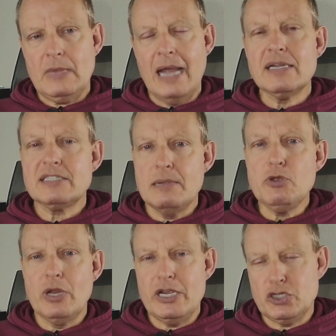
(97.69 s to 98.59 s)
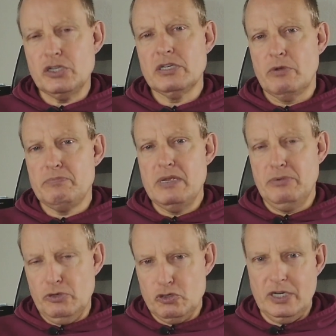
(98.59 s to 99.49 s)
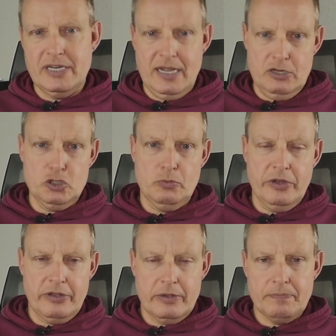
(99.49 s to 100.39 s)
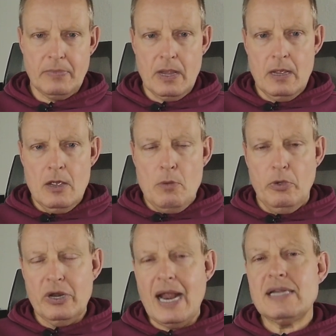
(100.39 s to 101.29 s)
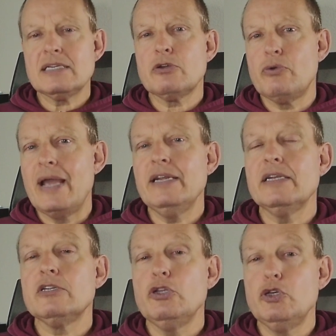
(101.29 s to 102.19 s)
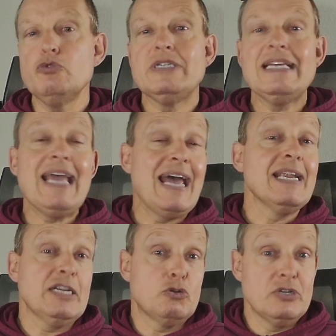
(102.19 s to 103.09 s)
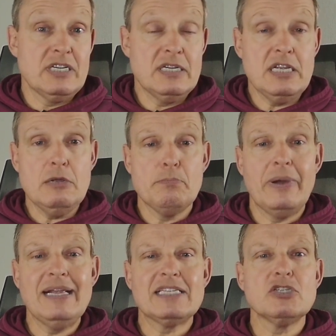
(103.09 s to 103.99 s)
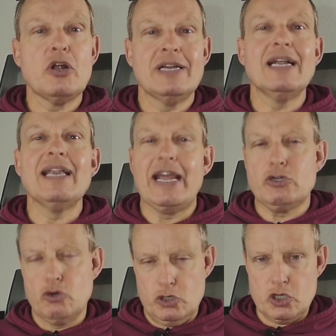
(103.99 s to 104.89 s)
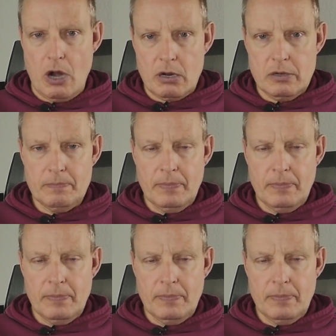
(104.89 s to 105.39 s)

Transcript: And the stimulation is what people usually take issue with, because that is created using electricity, but it's not an electroshock.